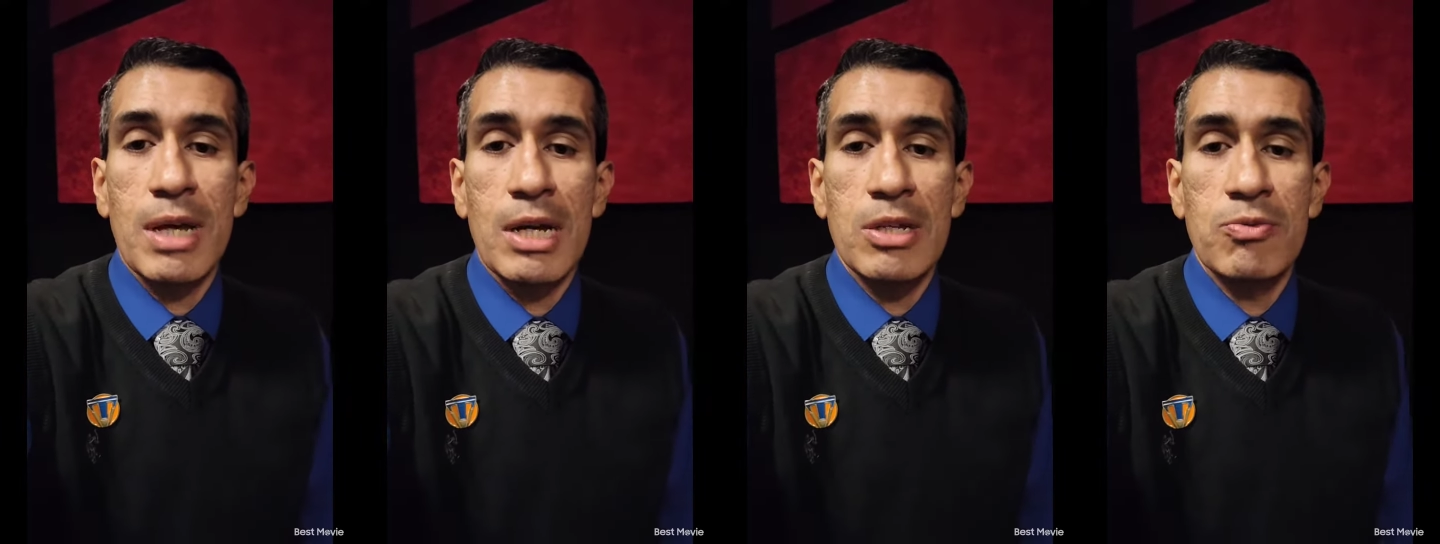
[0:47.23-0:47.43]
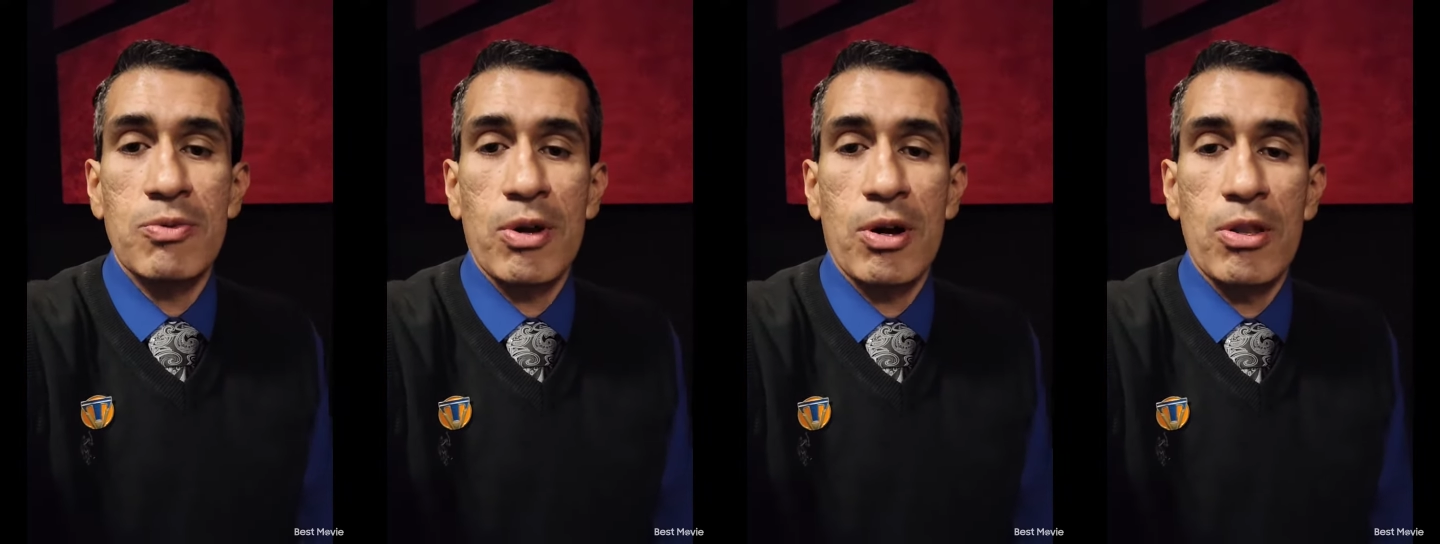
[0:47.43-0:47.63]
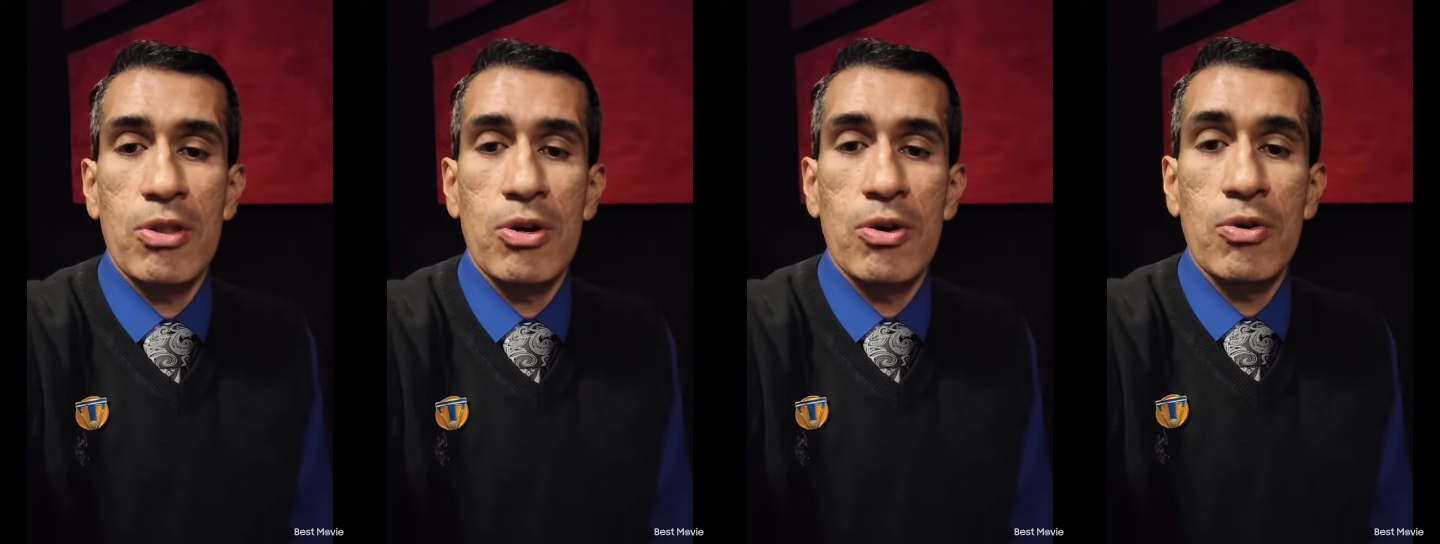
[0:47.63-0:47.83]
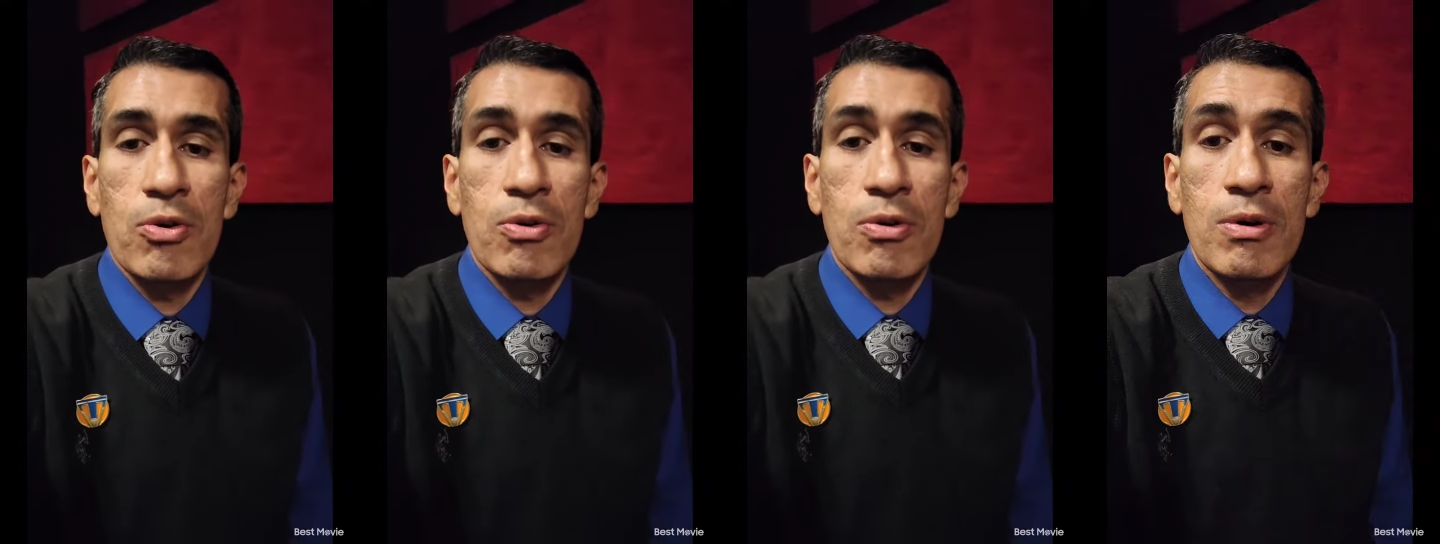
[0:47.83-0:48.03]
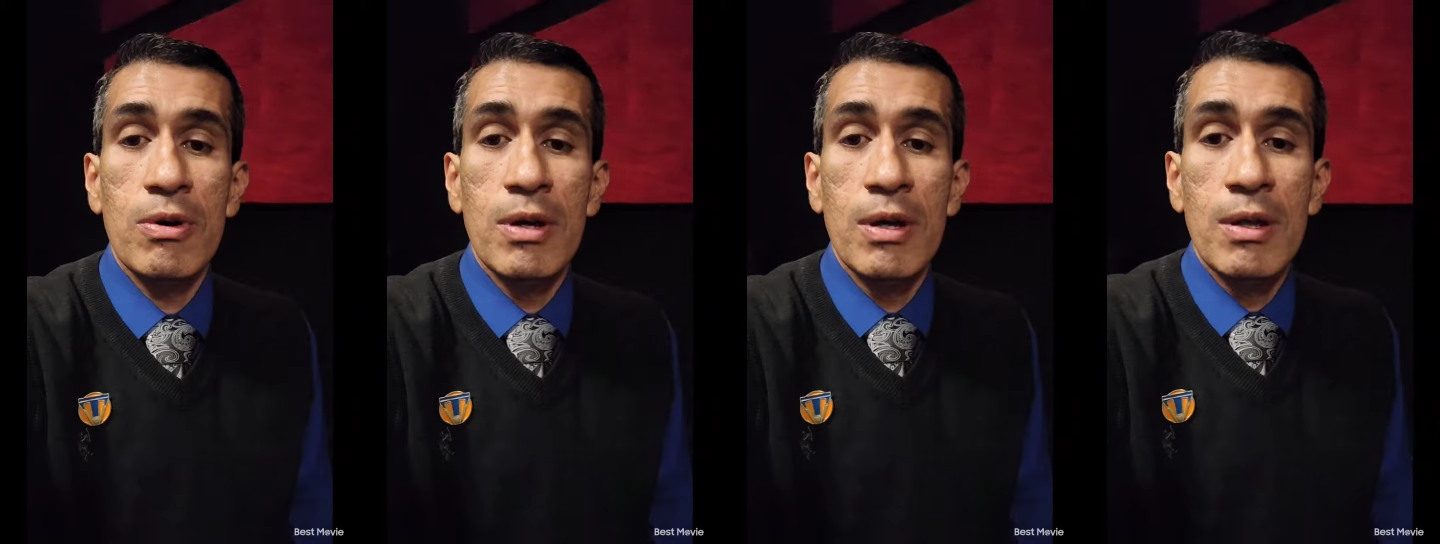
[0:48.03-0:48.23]
As we all
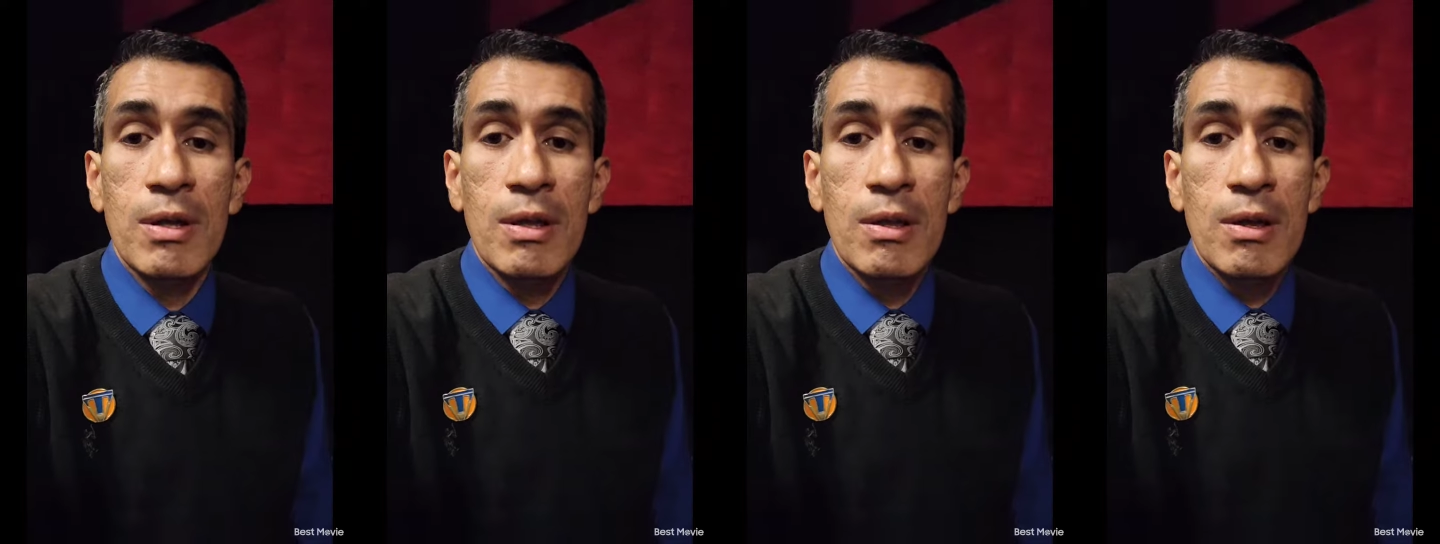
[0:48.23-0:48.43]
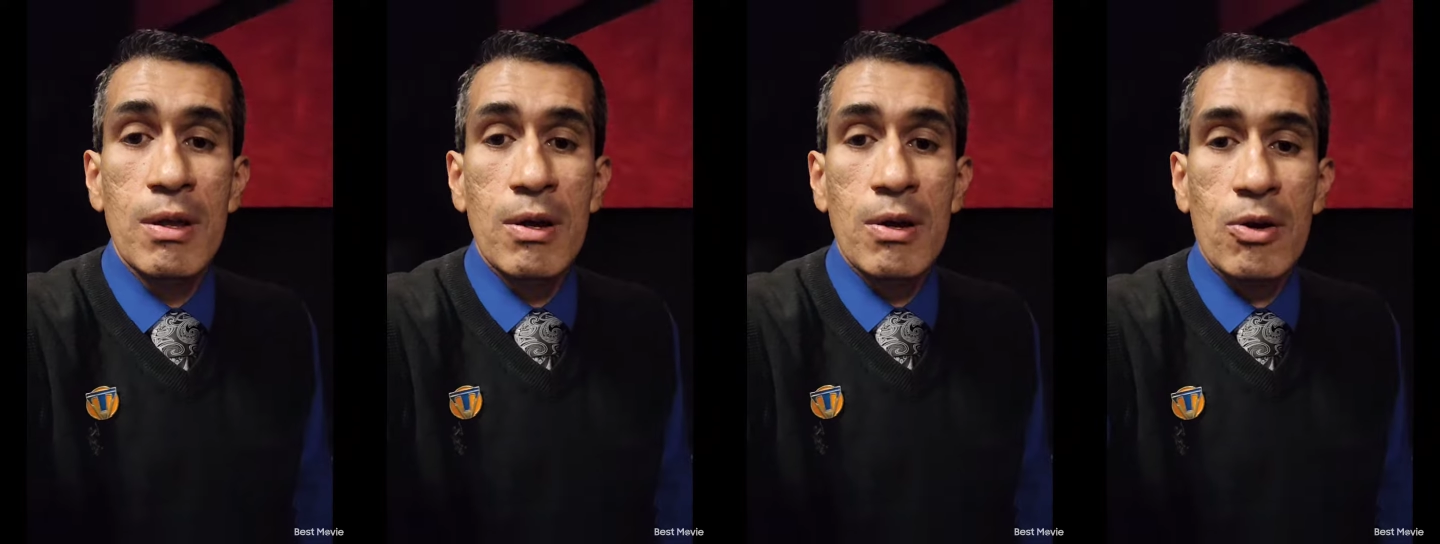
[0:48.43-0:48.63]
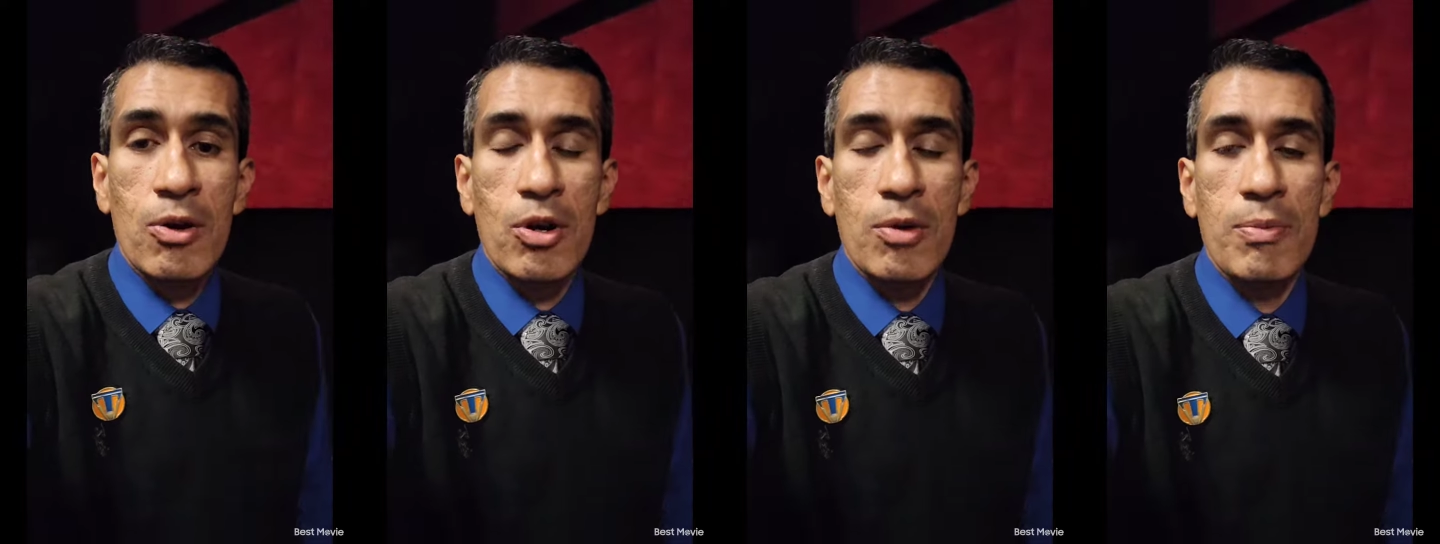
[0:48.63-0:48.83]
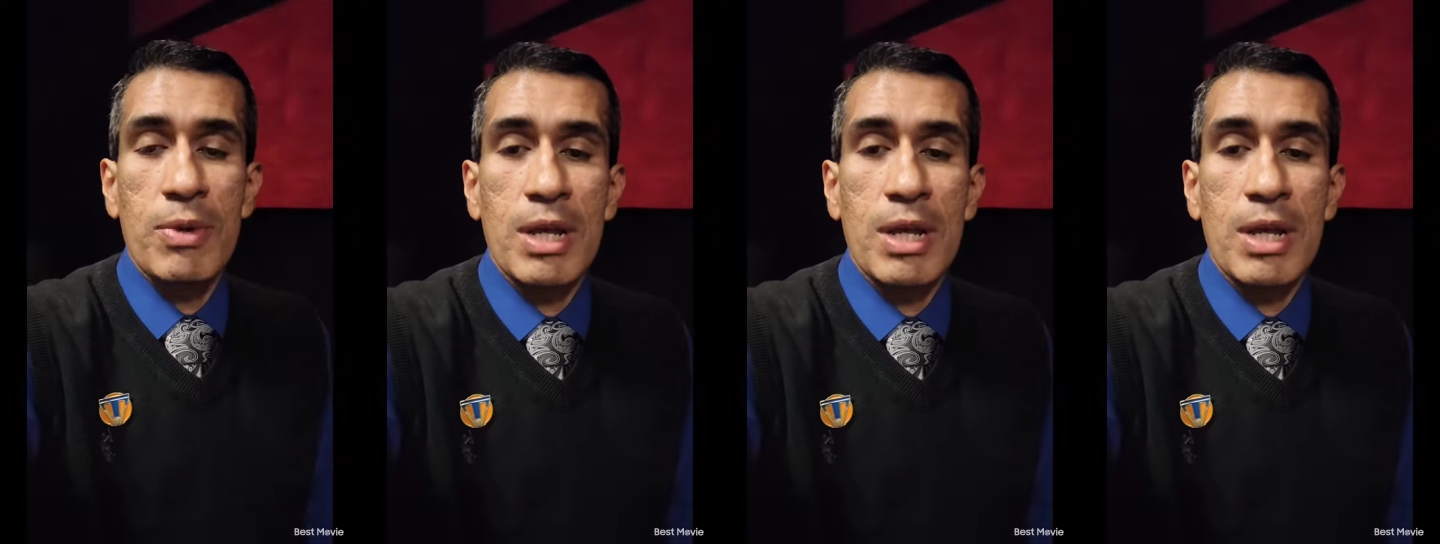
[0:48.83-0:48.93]
know, her